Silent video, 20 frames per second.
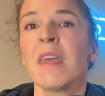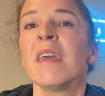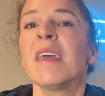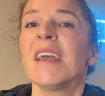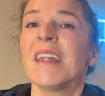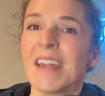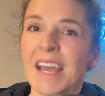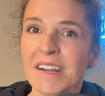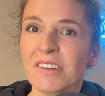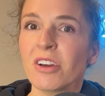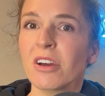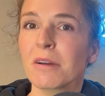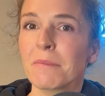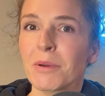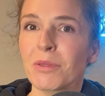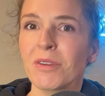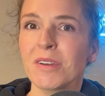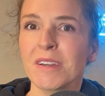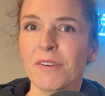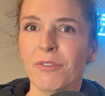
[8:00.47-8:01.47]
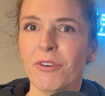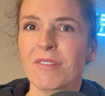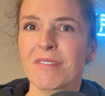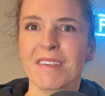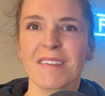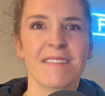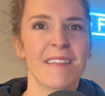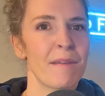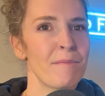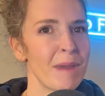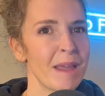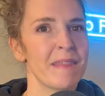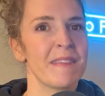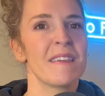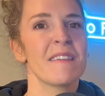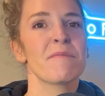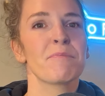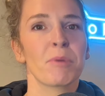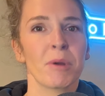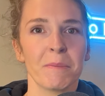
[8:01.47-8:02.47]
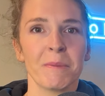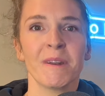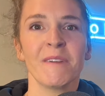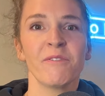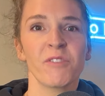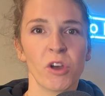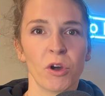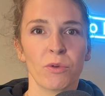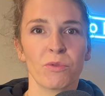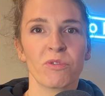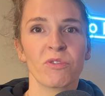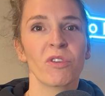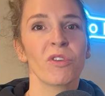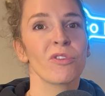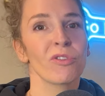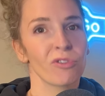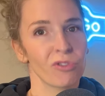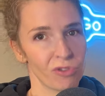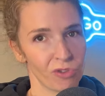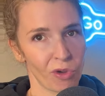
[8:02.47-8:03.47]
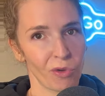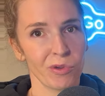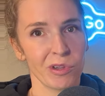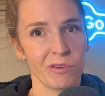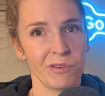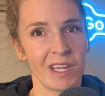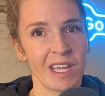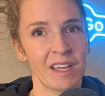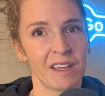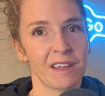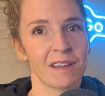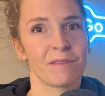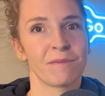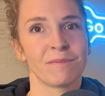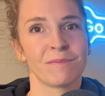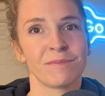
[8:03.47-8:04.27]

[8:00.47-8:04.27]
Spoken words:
and I talk about the differences that make these primitive coats so unique.